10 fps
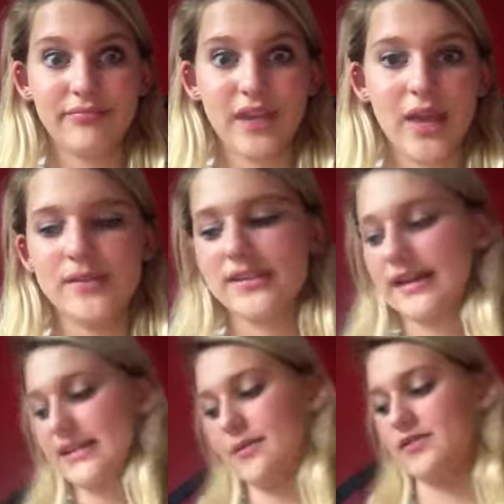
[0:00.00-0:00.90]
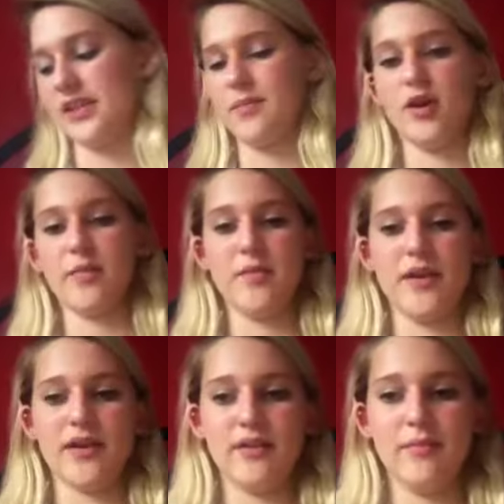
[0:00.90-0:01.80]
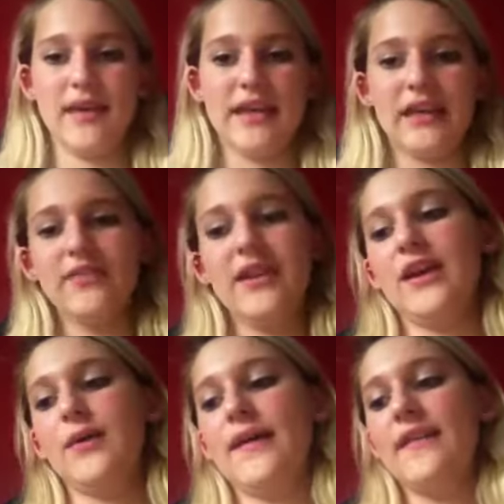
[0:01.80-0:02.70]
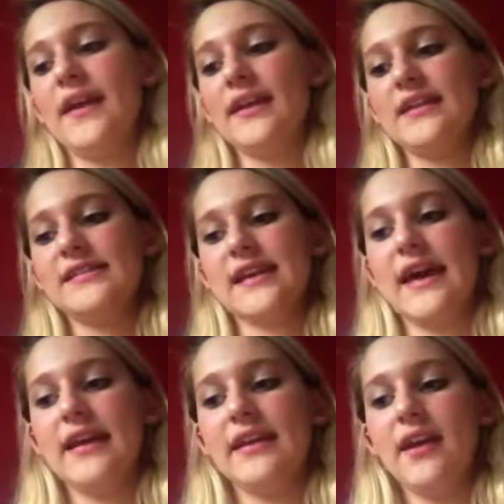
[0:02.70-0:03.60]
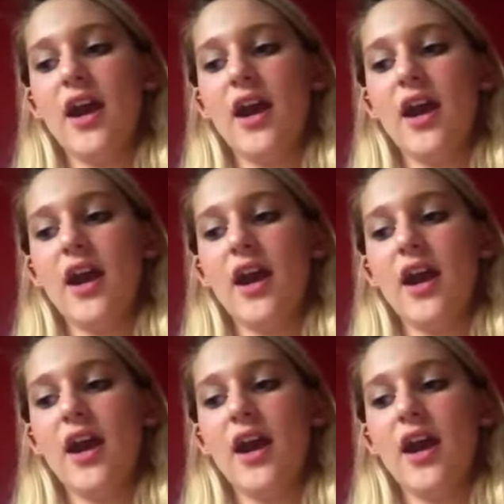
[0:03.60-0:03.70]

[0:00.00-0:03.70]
I was texting him, I was like, BRB, making a video, and then he said,